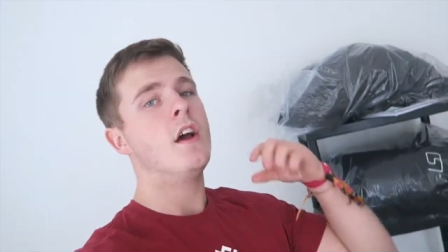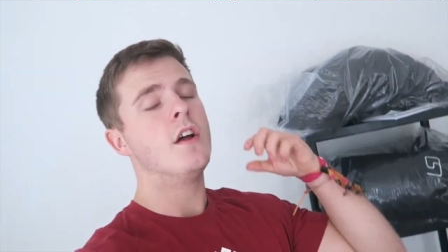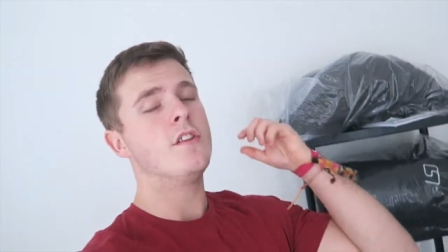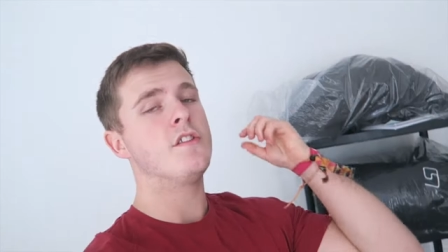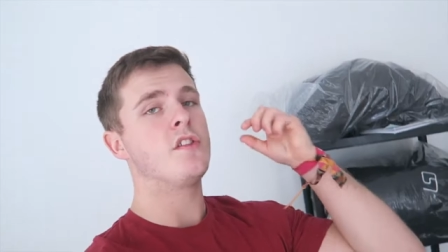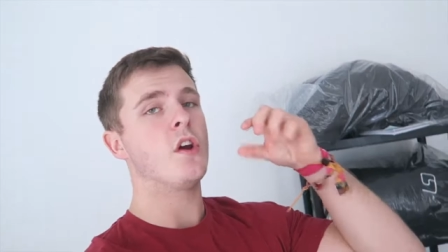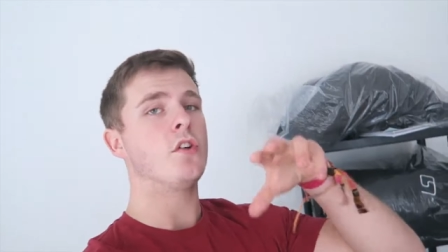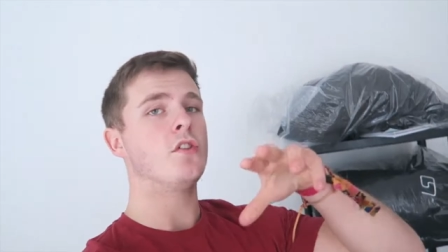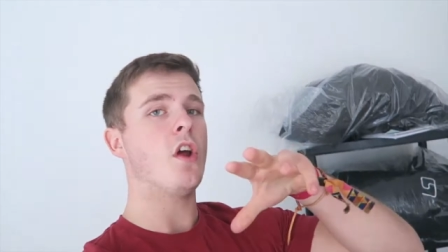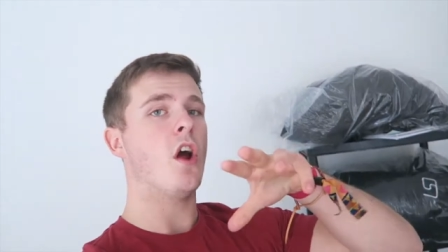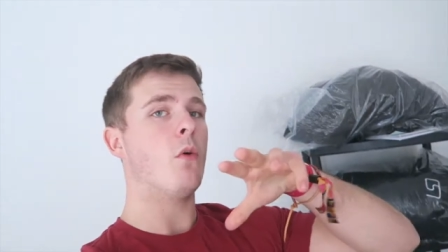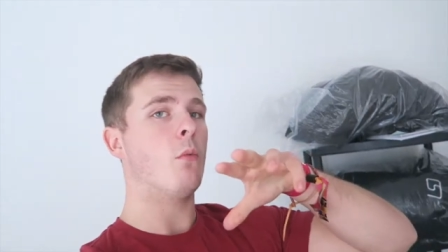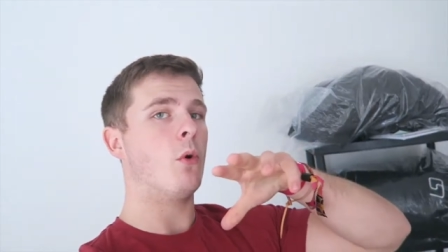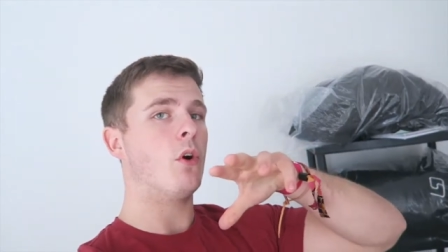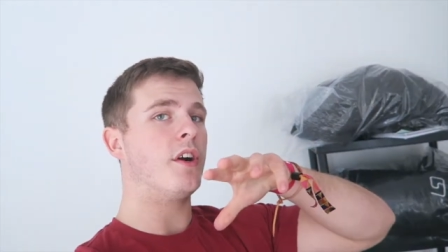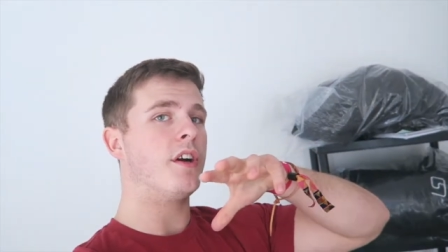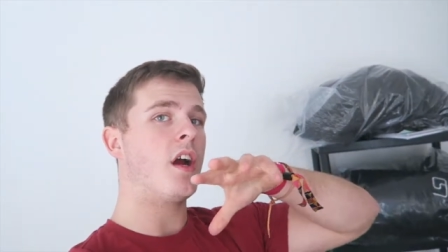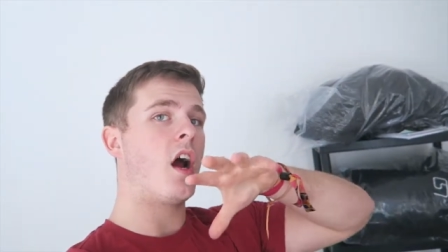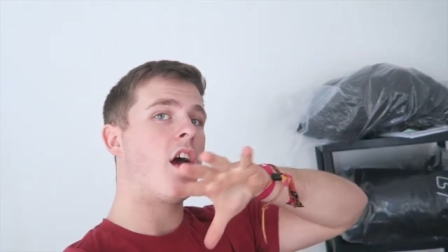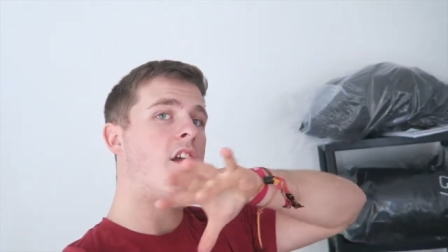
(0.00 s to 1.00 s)
and so don't
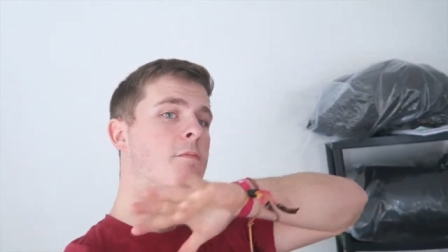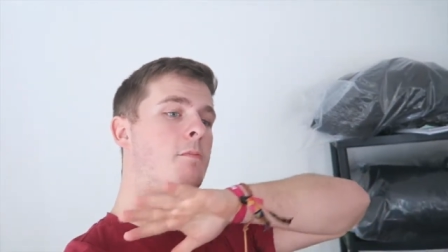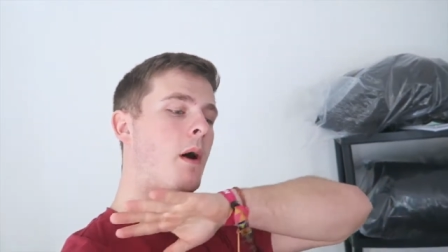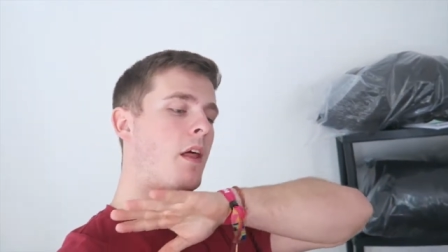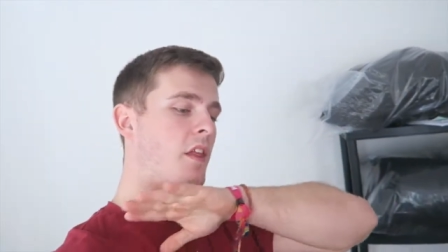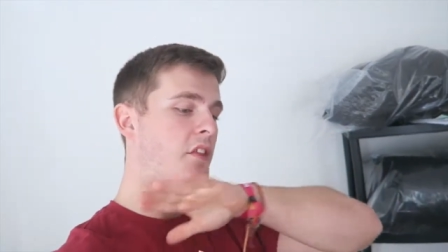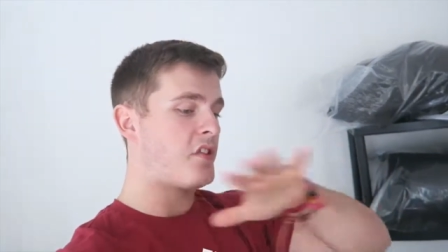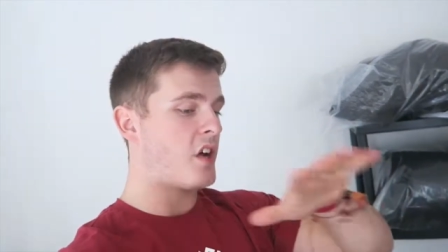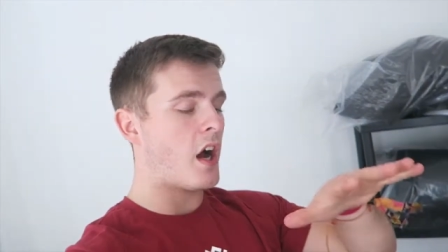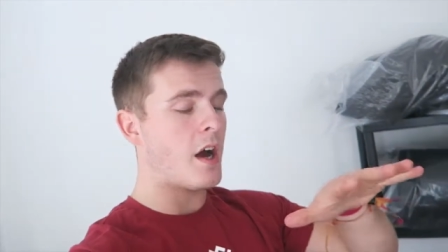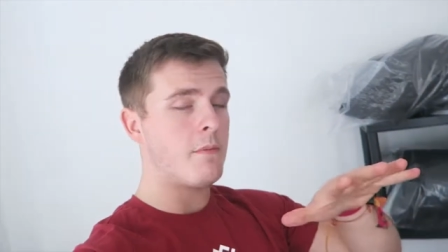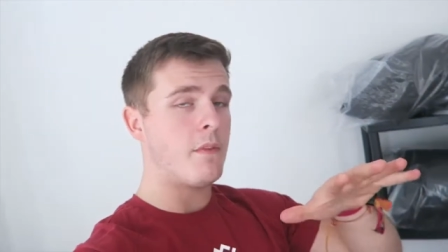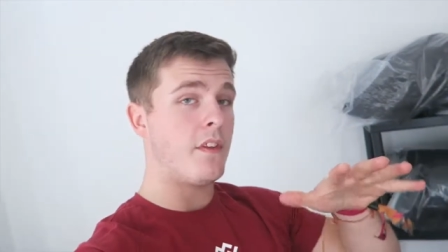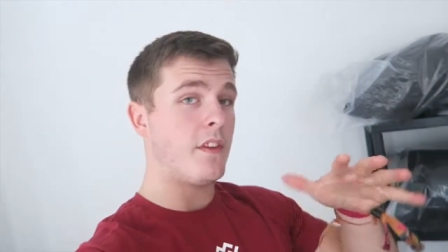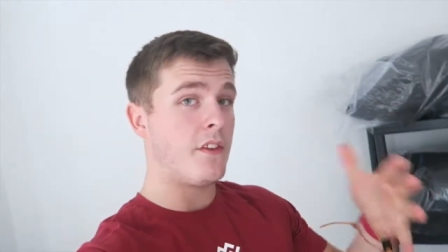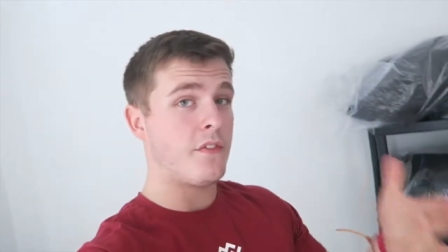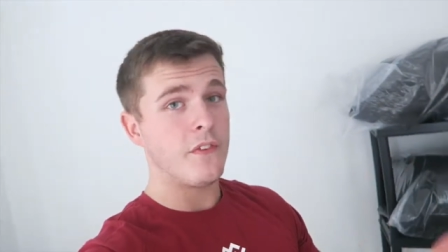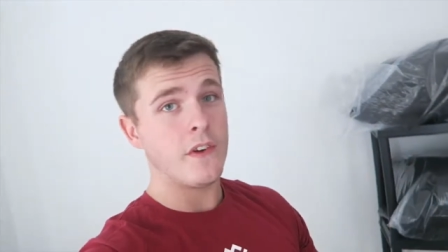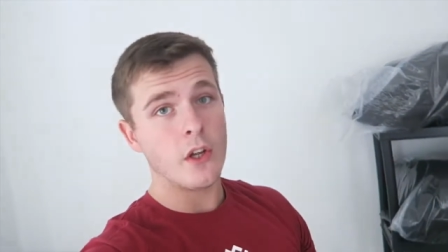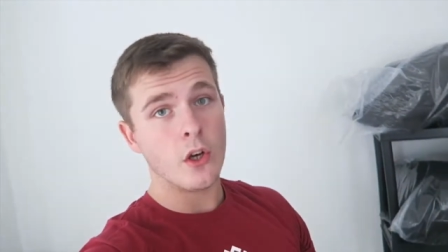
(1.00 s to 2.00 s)
worry guys, by the time that
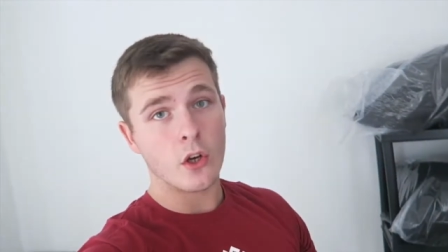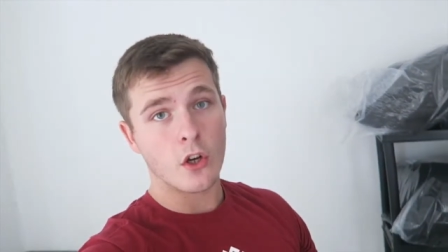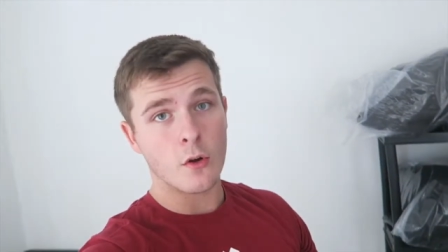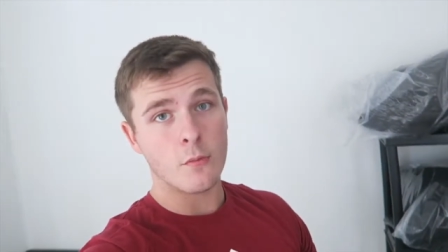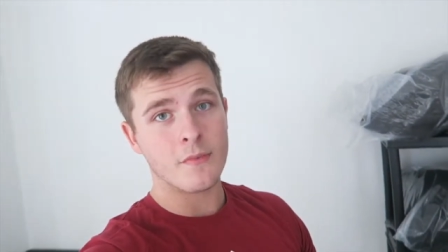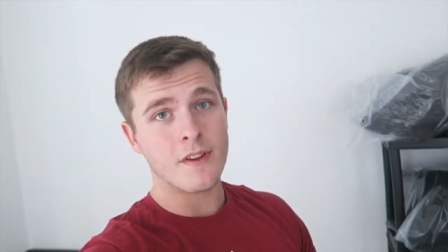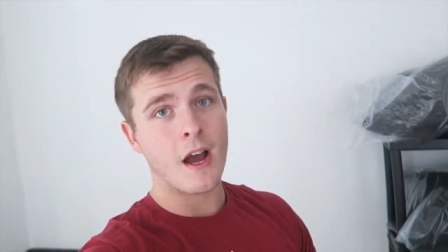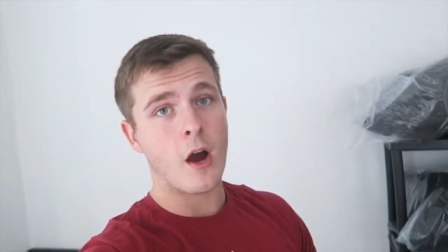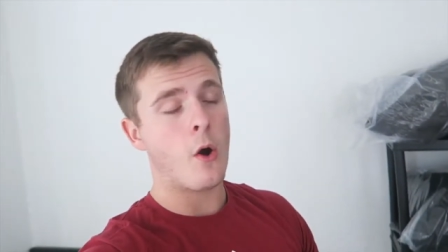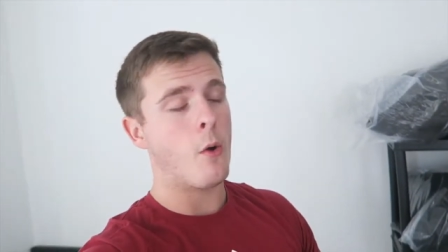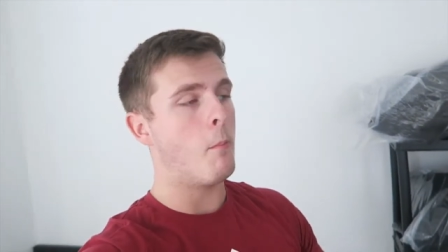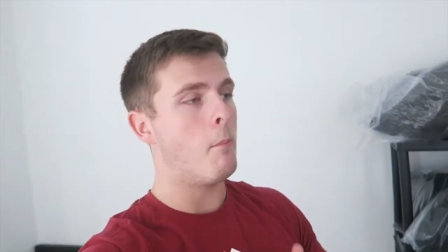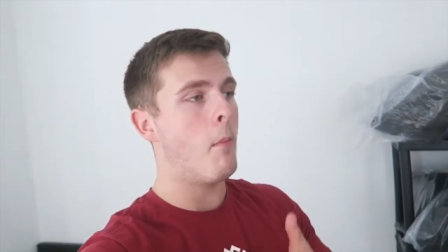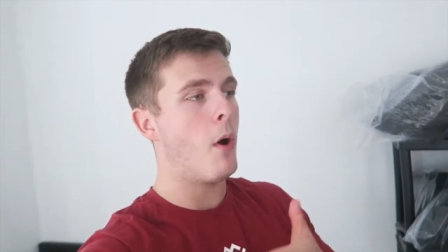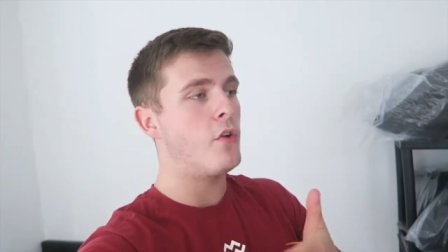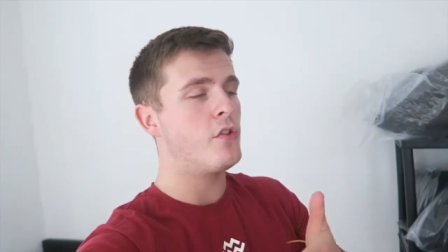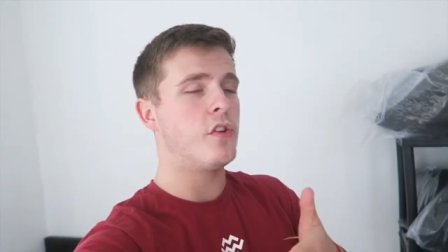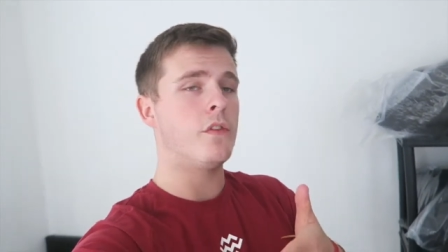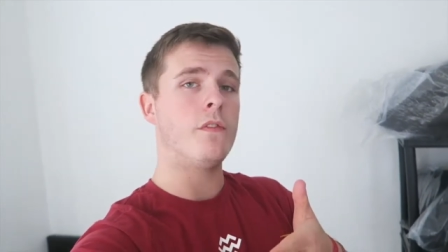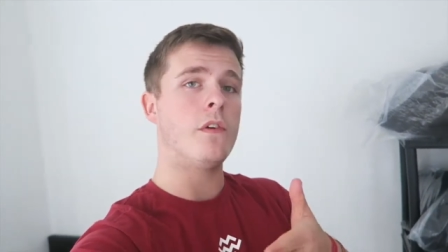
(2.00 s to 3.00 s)
this video comes out,
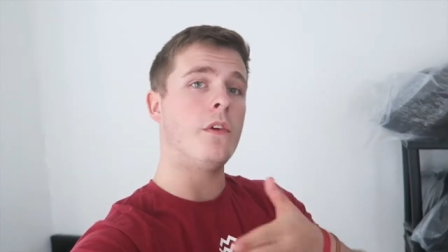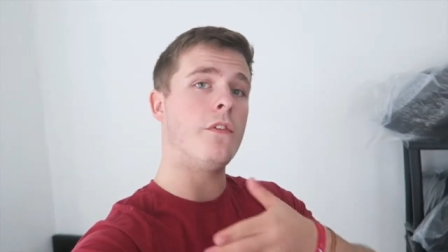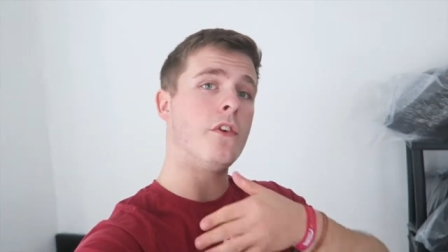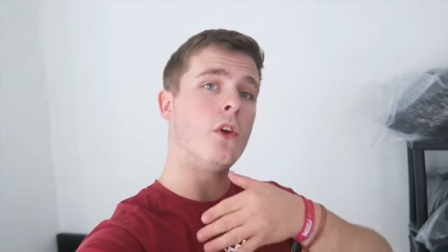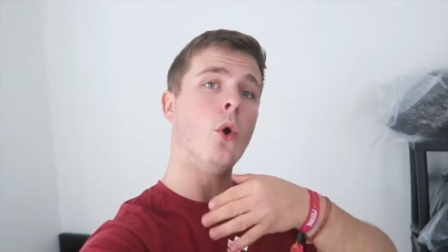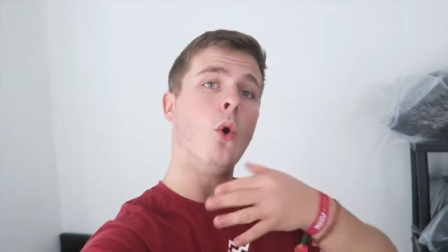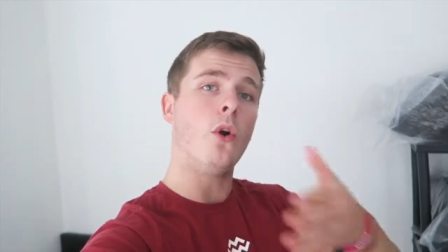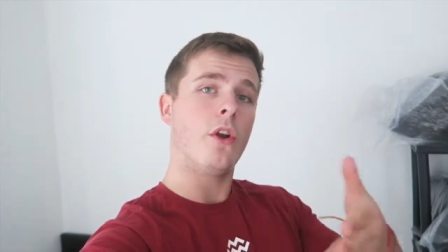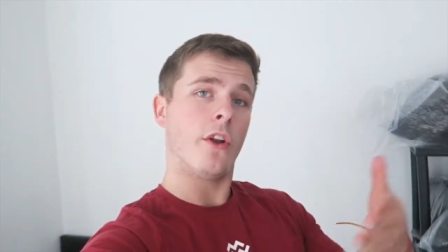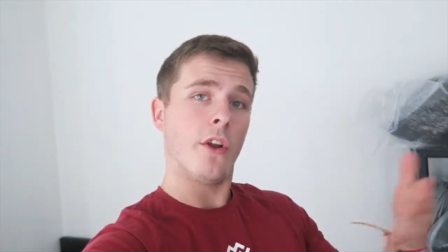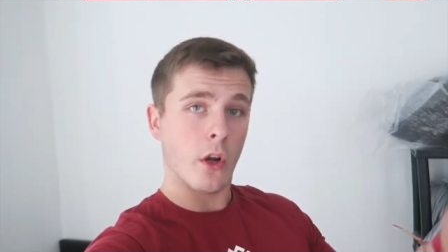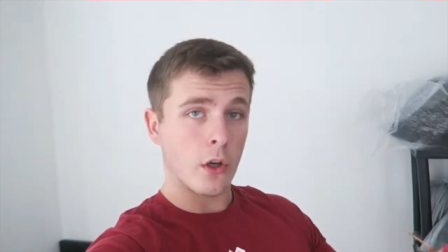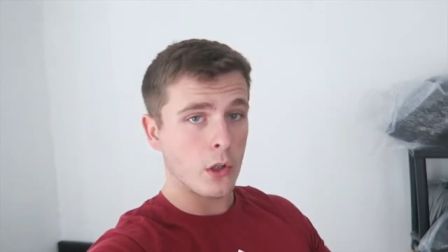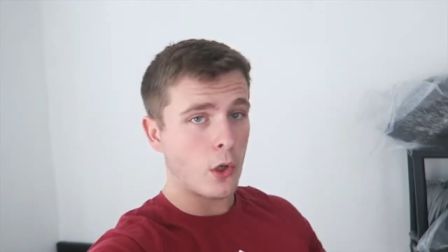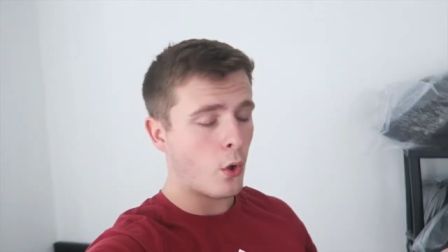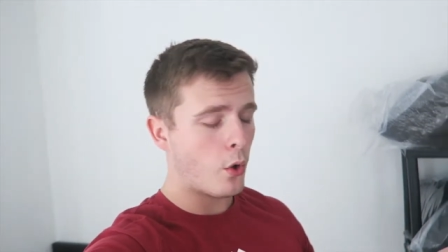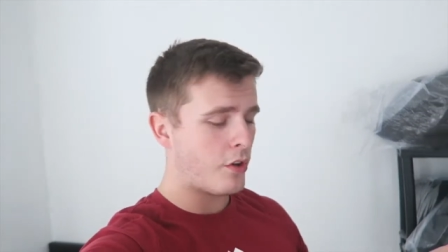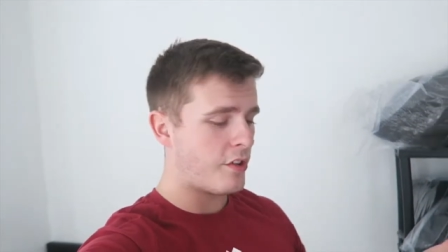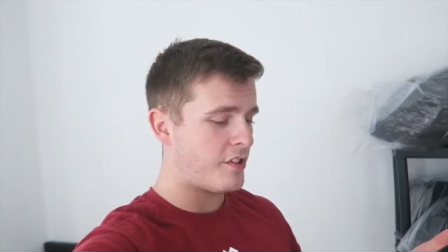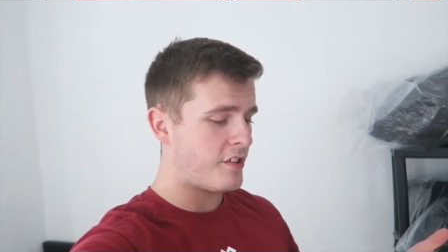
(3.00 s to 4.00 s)
most of you, if you ordered on
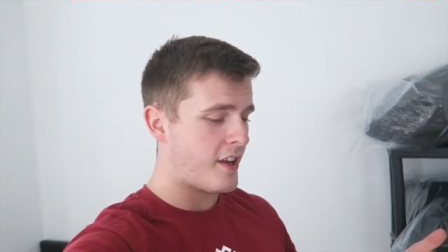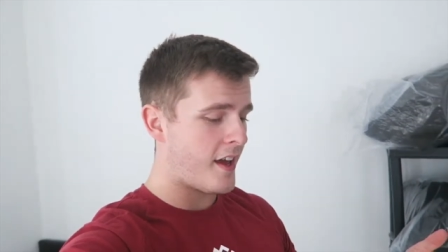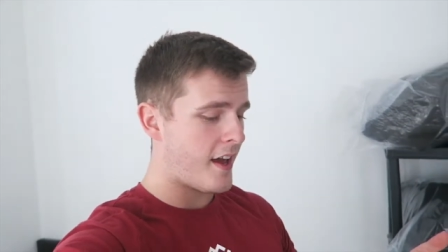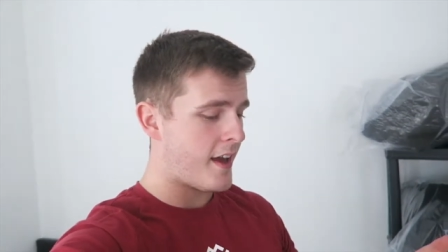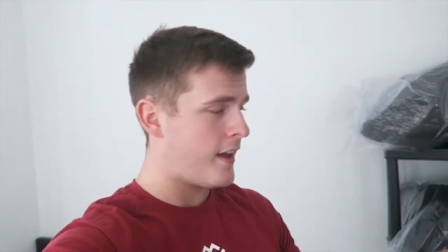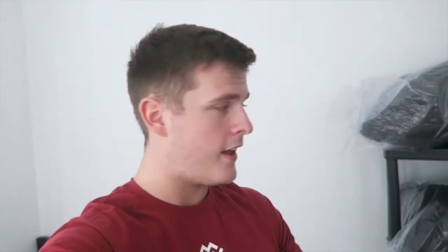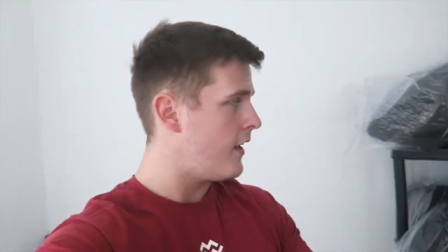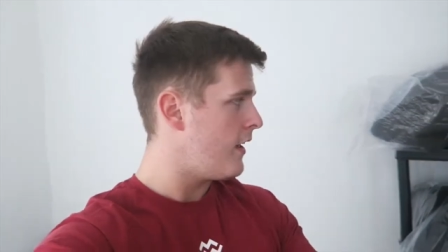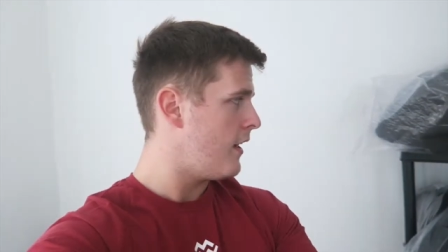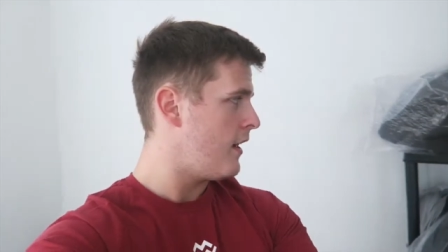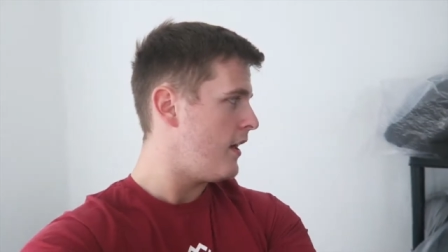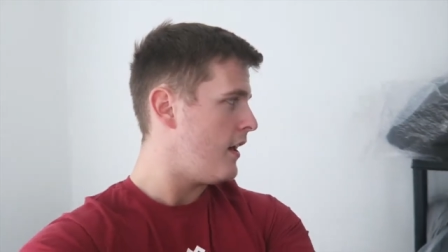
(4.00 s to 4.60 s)
launch day,